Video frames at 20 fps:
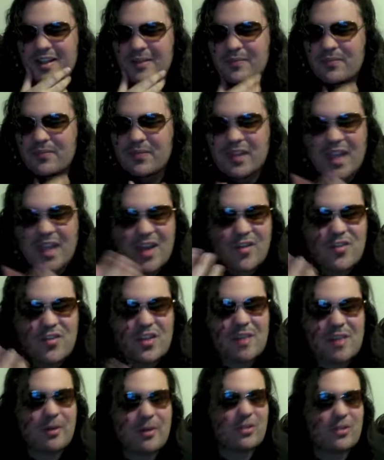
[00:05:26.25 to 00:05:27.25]
Everything
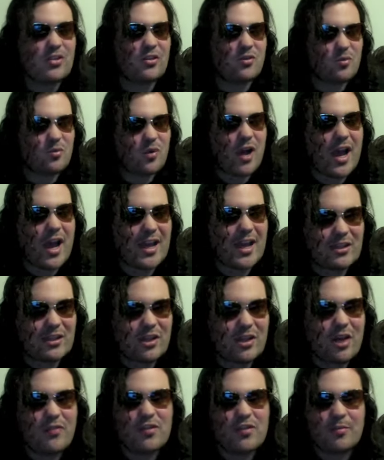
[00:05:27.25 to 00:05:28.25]
about this is what I
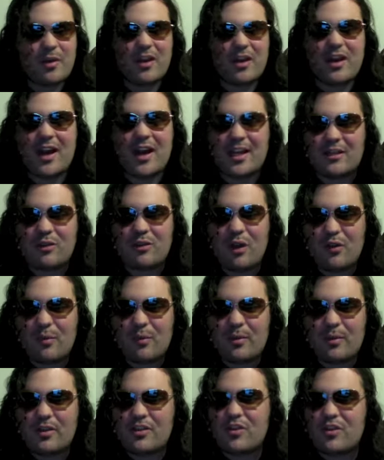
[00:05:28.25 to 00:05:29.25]
loved about
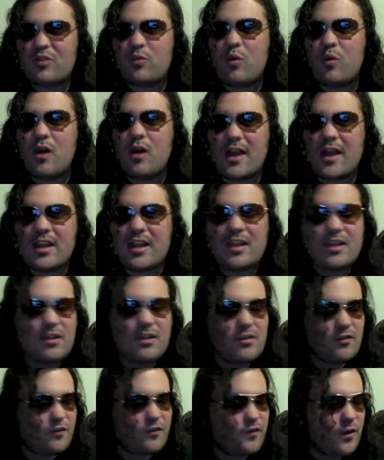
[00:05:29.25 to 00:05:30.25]
this is what
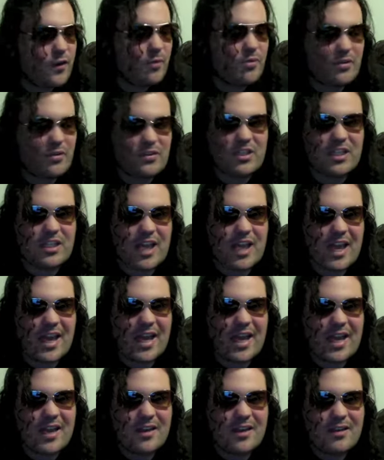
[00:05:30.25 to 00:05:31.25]
films of
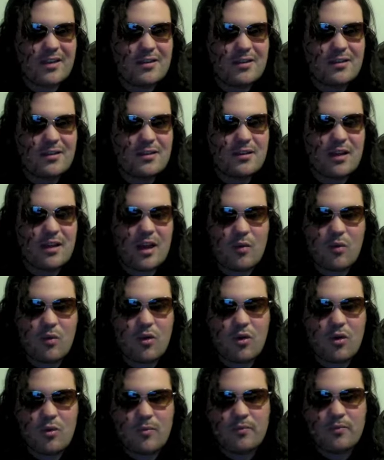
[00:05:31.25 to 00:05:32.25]
today,
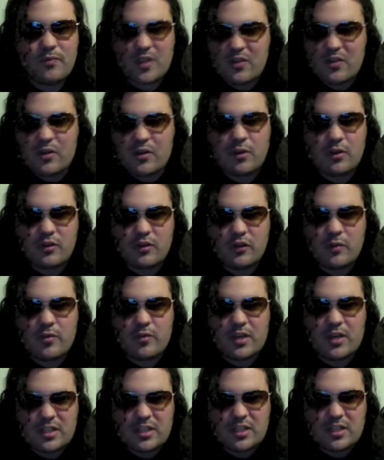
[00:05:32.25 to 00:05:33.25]
well, even though they're films I
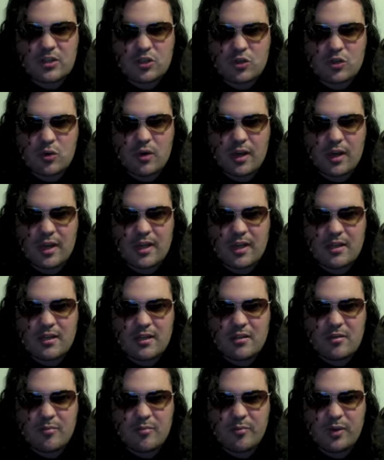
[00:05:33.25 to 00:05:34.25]
did enjoy,
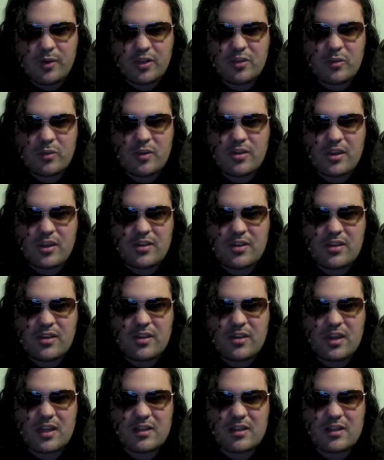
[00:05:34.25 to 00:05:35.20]
but the ones I say that